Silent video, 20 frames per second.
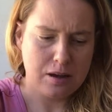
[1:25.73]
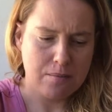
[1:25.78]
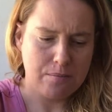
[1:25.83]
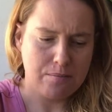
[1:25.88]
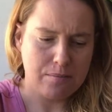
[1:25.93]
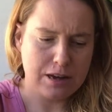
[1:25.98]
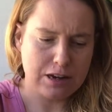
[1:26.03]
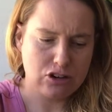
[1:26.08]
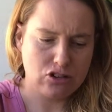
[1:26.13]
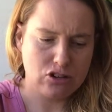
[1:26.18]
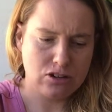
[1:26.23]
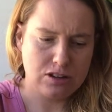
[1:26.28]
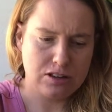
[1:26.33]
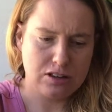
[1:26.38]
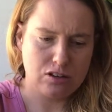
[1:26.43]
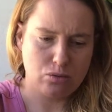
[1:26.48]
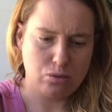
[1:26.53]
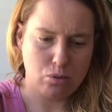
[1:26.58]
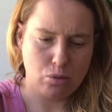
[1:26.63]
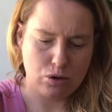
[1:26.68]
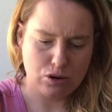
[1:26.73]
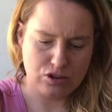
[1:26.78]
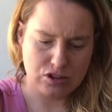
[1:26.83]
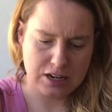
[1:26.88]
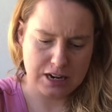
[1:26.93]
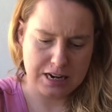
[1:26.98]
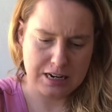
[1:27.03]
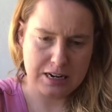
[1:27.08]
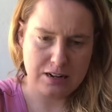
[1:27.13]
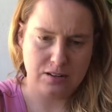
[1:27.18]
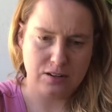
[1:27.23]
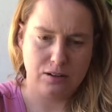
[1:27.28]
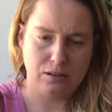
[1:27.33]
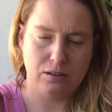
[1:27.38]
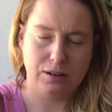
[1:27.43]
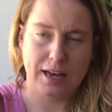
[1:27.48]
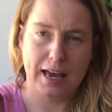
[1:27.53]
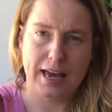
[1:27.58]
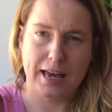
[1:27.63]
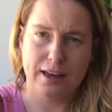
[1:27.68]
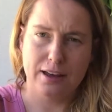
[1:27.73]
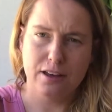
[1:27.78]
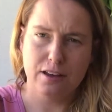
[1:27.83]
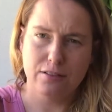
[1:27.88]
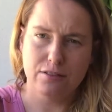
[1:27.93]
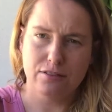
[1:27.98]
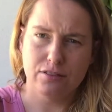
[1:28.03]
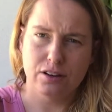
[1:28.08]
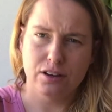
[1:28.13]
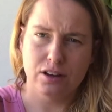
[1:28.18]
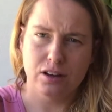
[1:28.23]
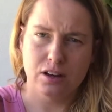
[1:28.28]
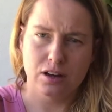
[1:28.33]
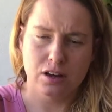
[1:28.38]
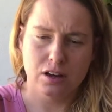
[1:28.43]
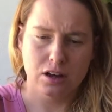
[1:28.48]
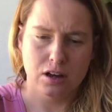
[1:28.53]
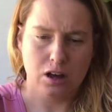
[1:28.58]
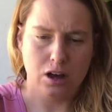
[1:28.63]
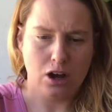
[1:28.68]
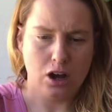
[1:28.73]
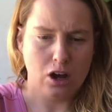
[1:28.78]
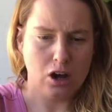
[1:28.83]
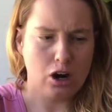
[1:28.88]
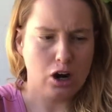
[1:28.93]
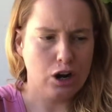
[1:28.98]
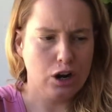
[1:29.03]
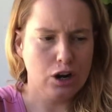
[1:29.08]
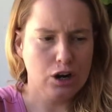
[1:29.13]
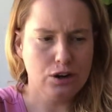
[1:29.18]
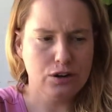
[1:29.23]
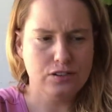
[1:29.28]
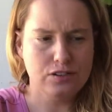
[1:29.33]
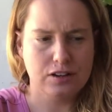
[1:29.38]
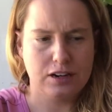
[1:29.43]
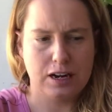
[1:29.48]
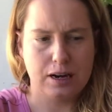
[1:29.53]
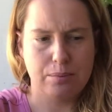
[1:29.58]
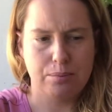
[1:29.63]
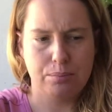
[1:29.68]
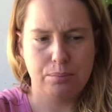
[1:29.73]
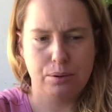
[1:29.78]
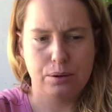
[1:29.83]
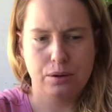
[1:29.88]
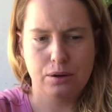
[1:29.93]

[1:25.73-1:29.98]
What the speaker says: make sure that there's water in its little cave. Close it up.